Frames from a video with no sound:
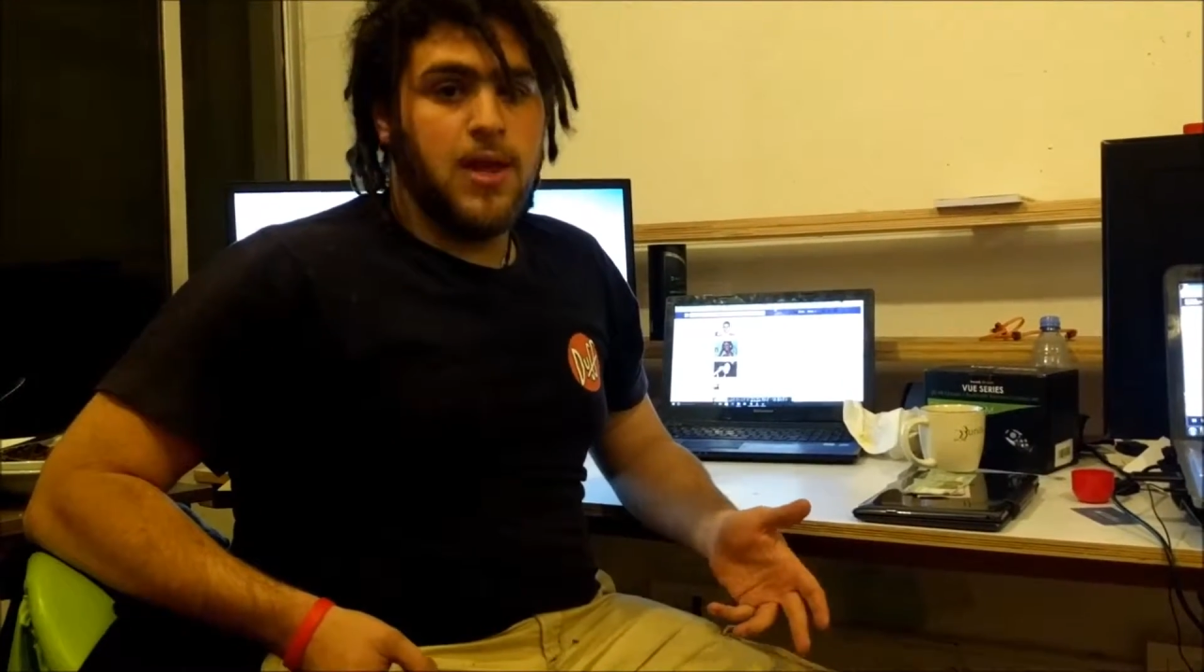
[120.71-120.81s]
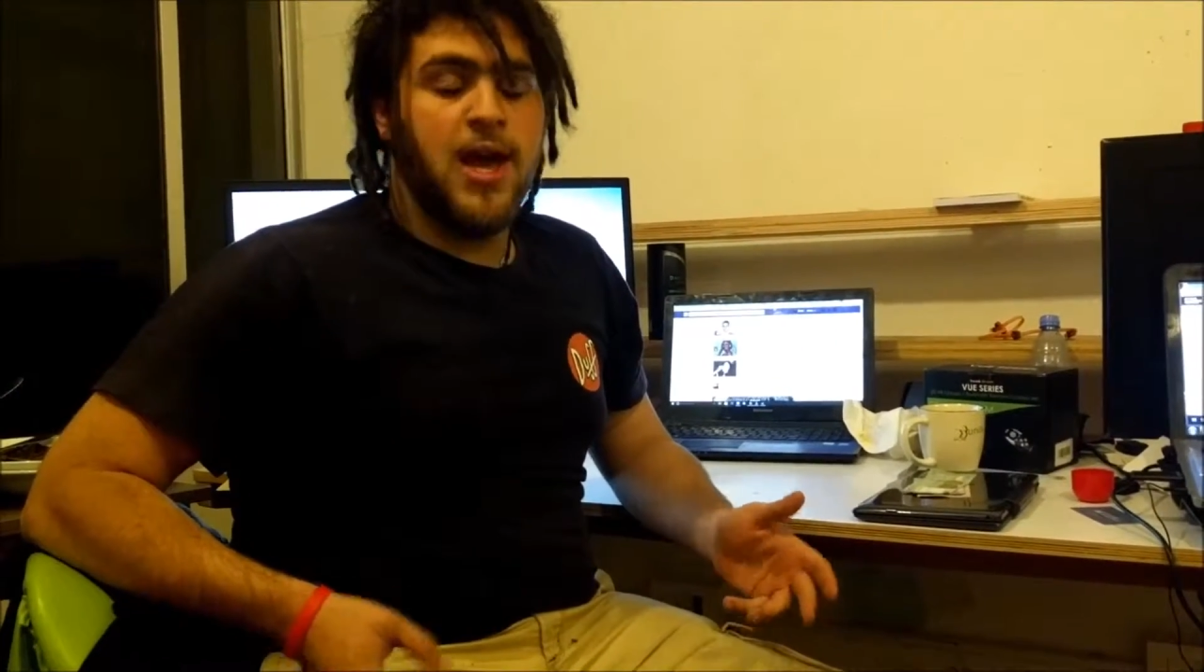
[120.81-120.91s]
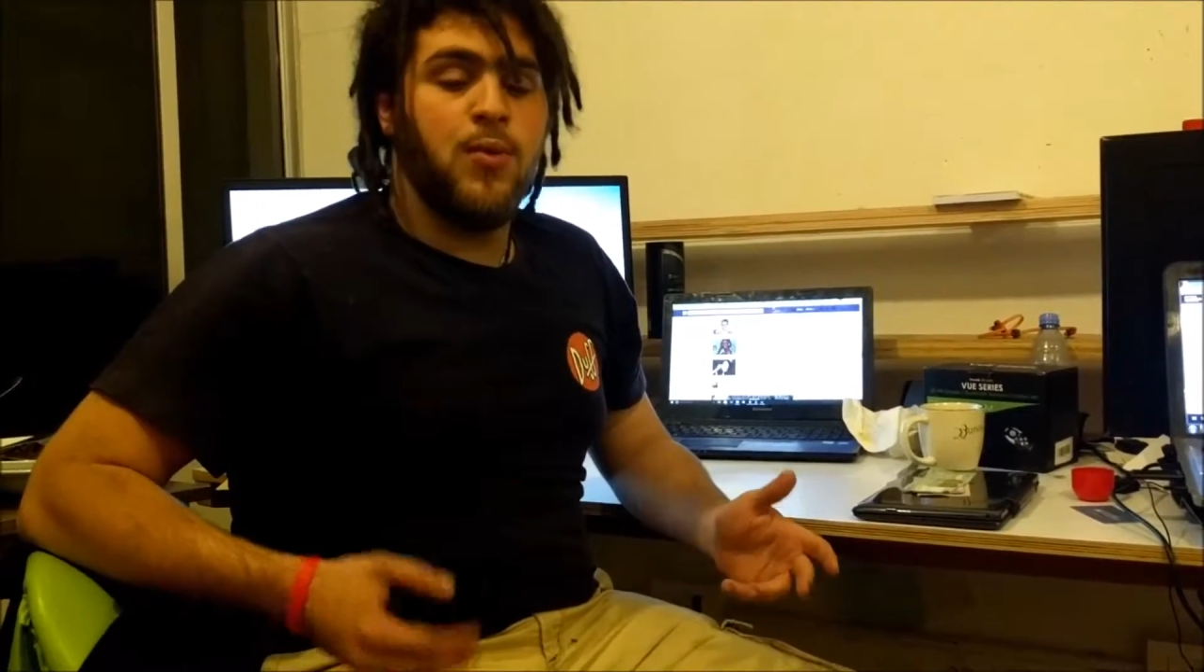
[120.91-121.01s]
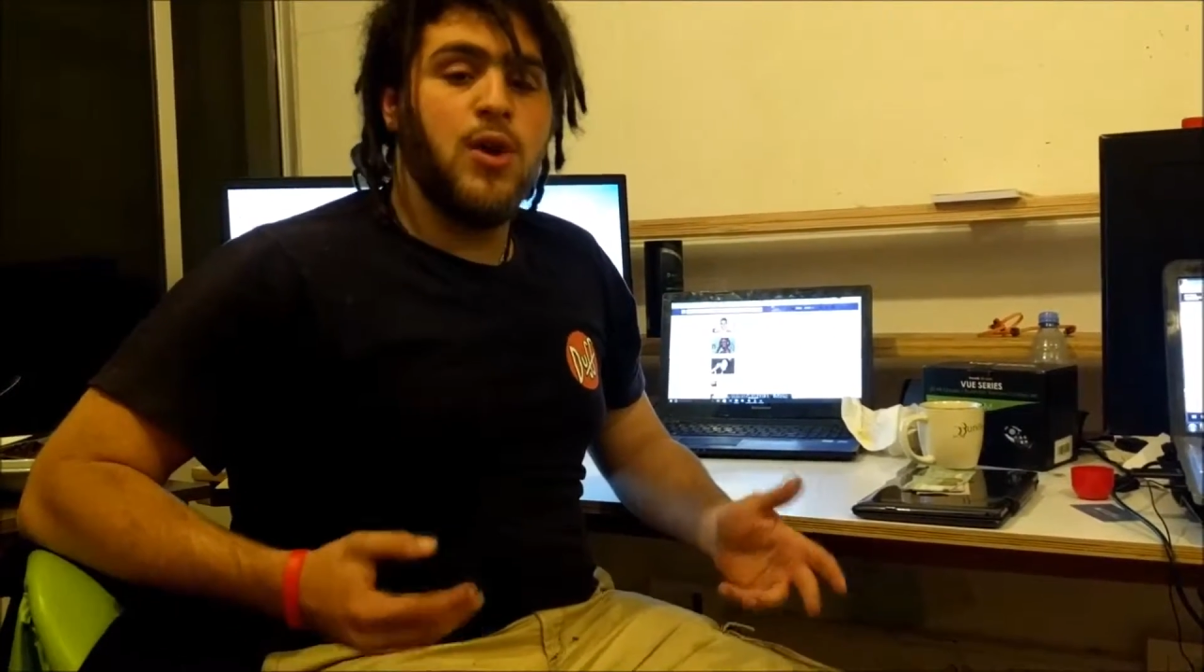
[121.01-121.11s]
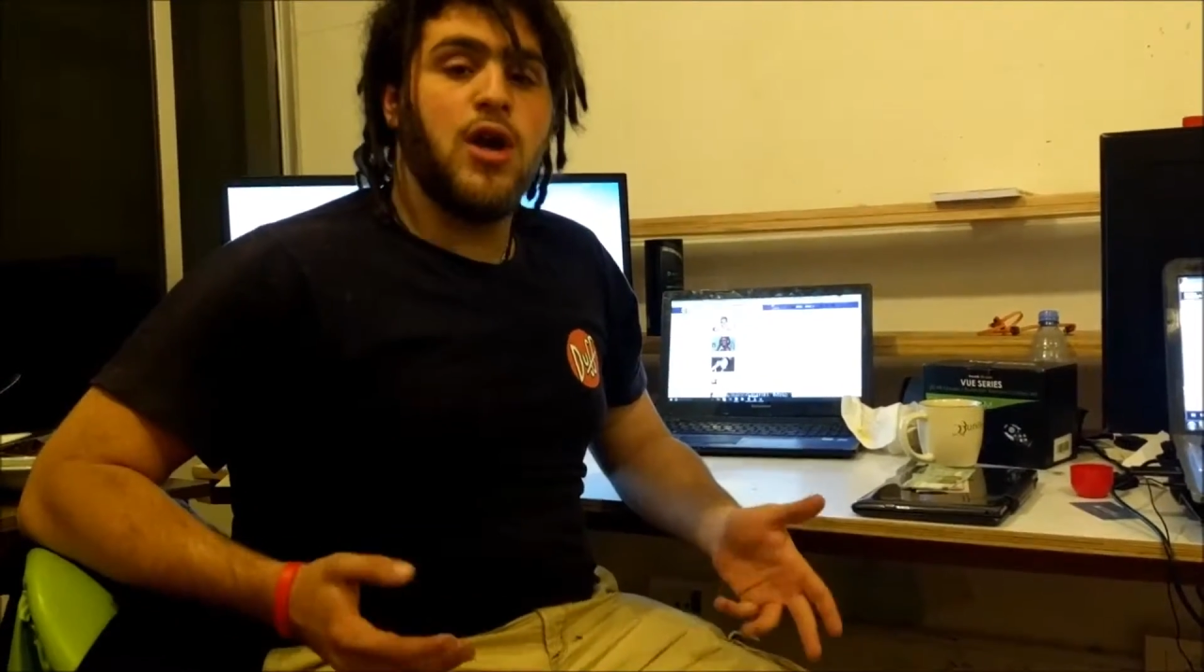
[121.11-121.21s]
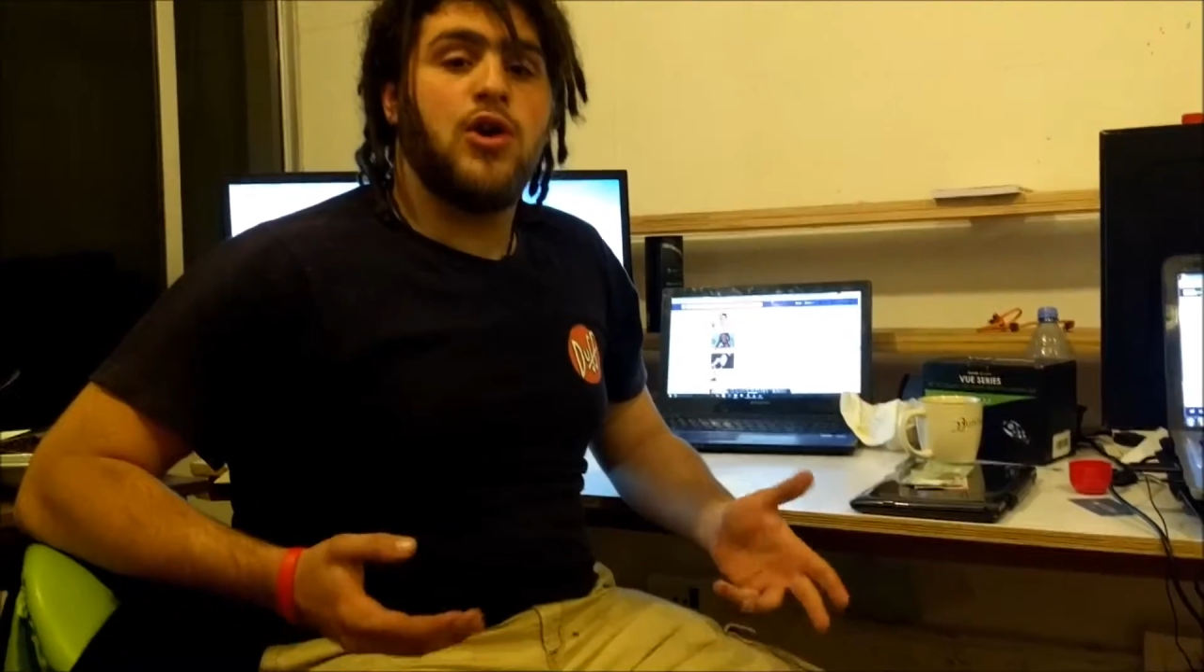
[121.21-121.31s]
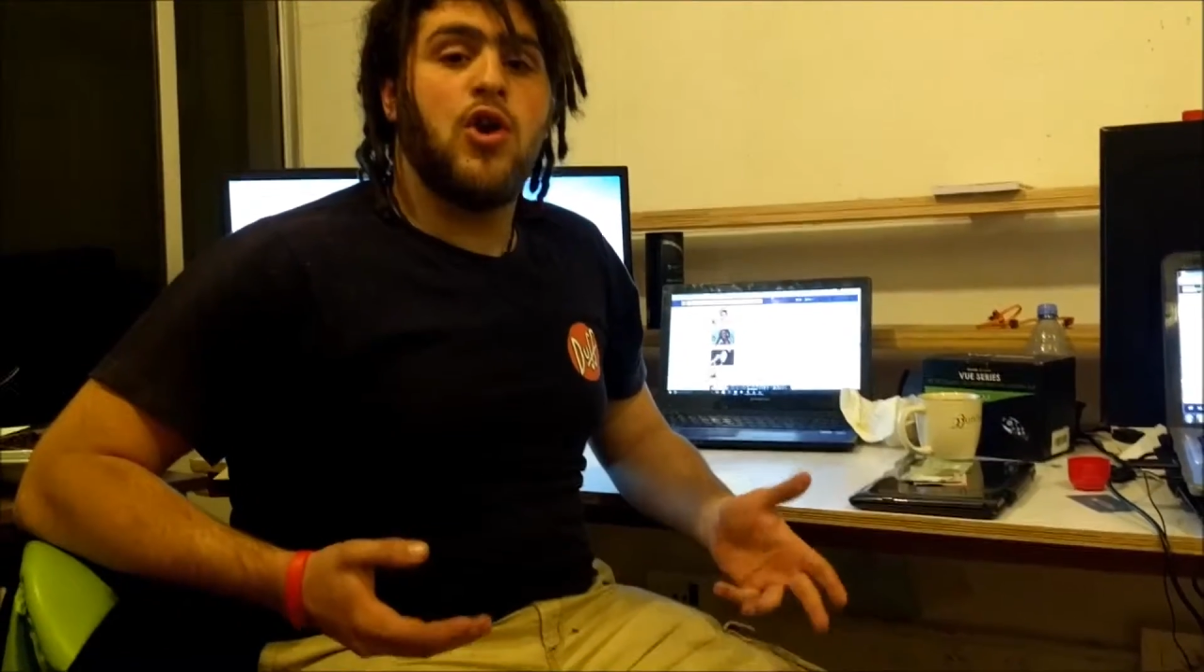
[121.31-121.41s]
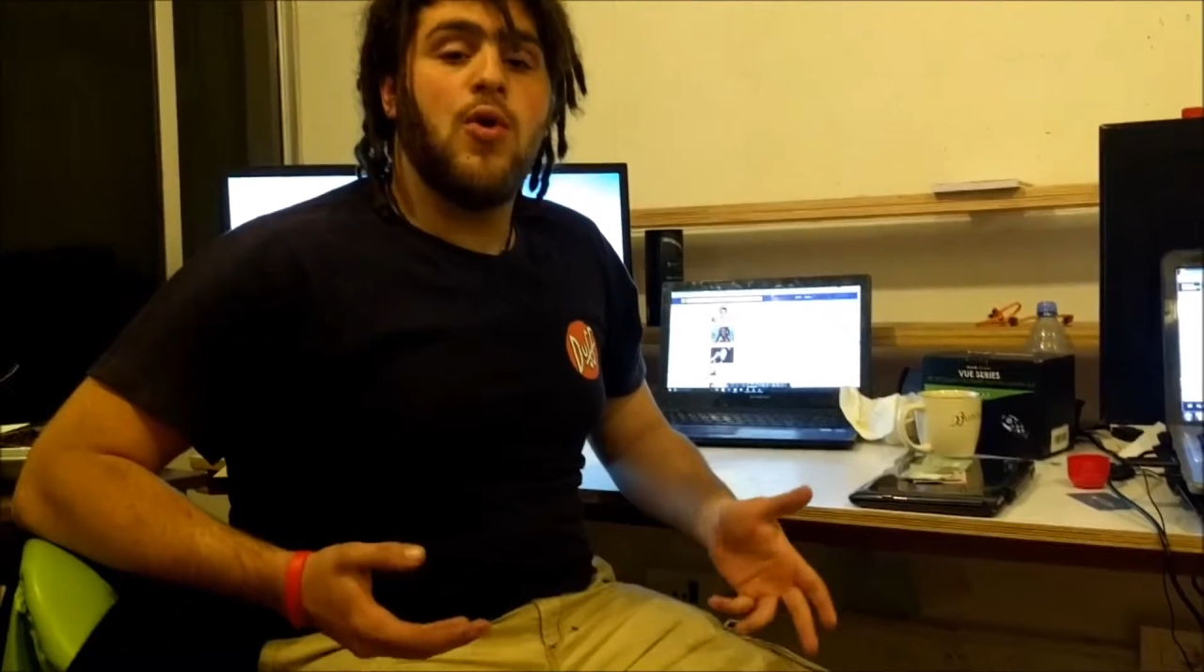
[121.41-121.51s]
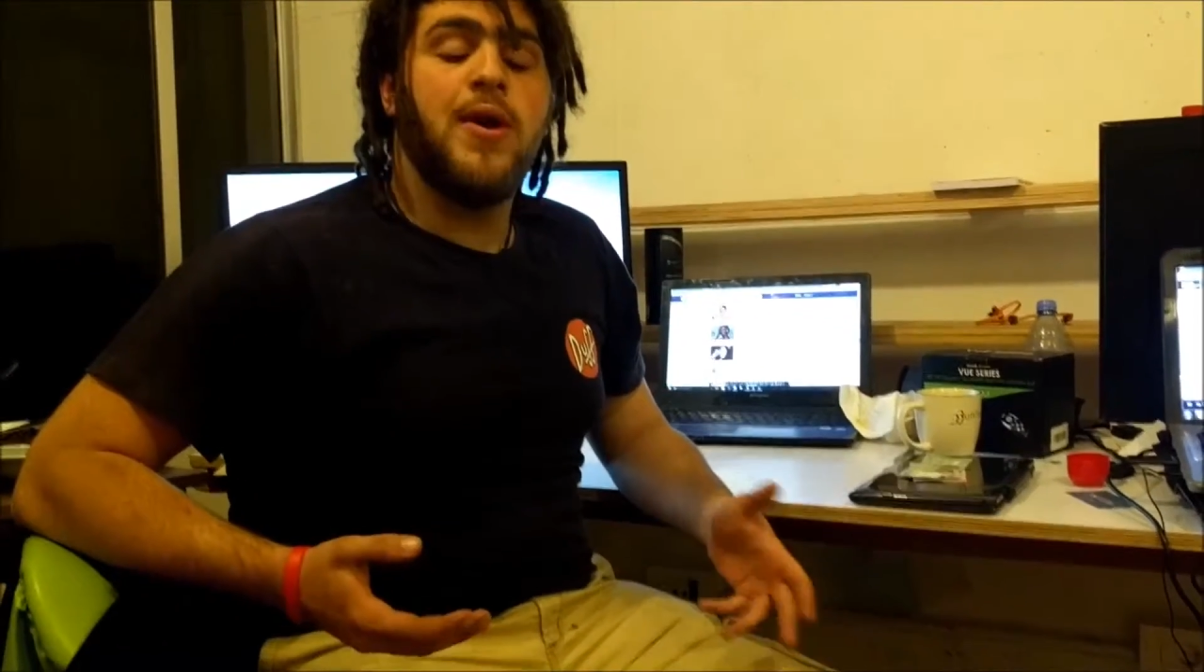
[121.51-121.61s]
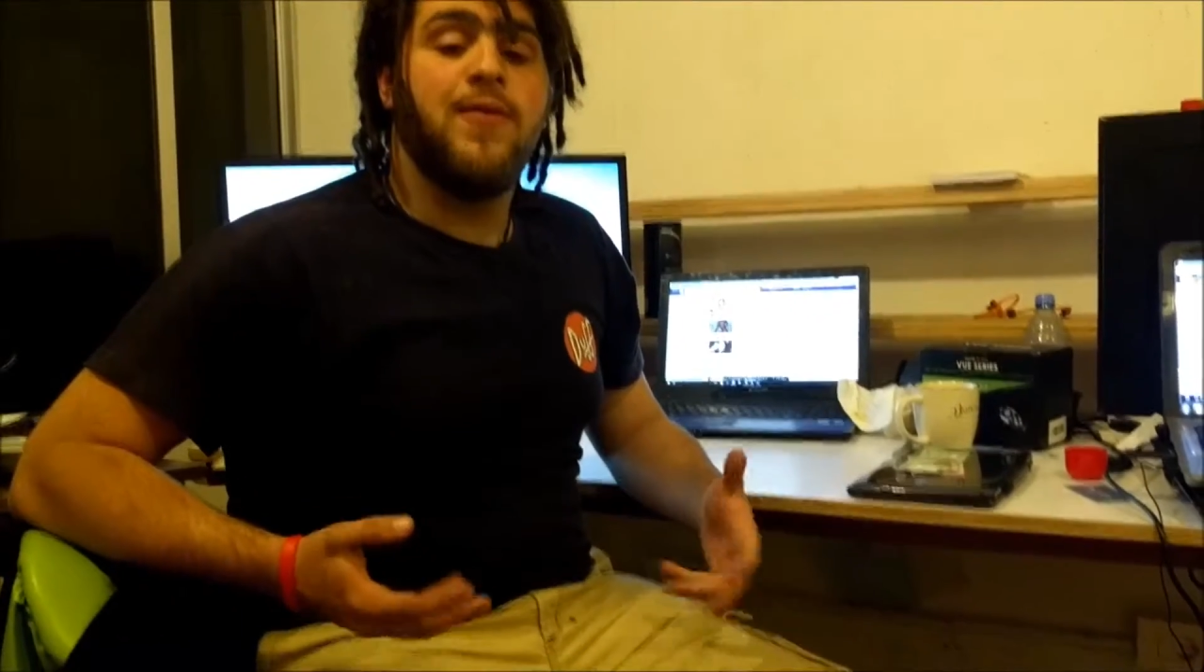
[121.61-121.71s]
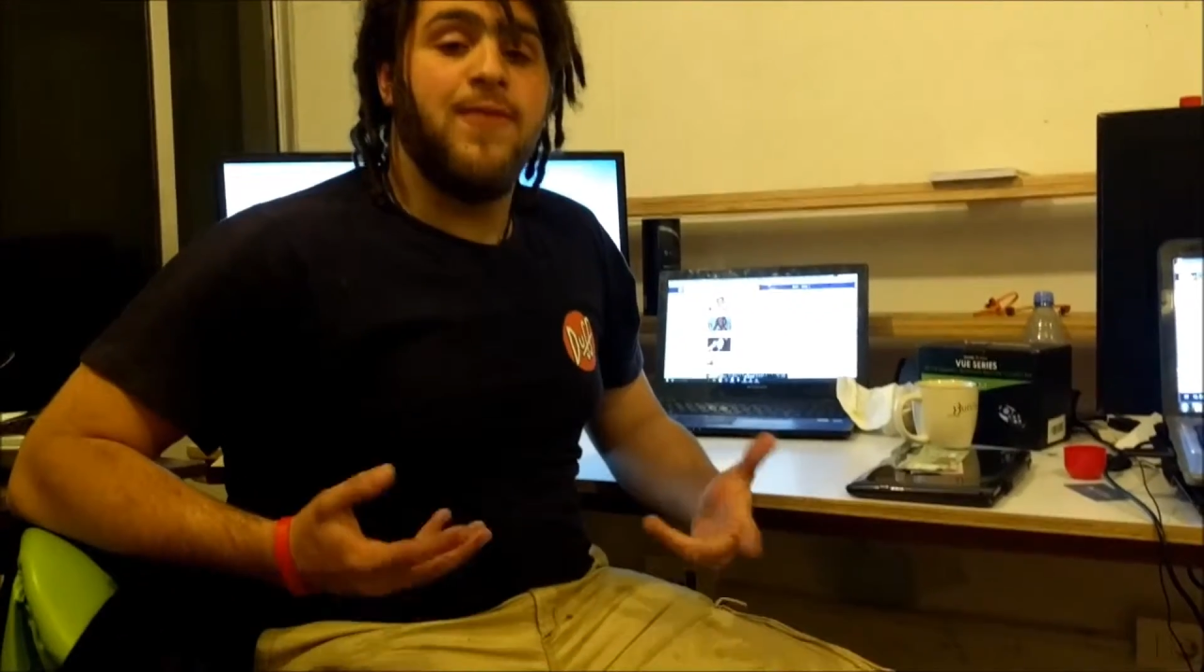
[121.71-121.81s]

and we are growing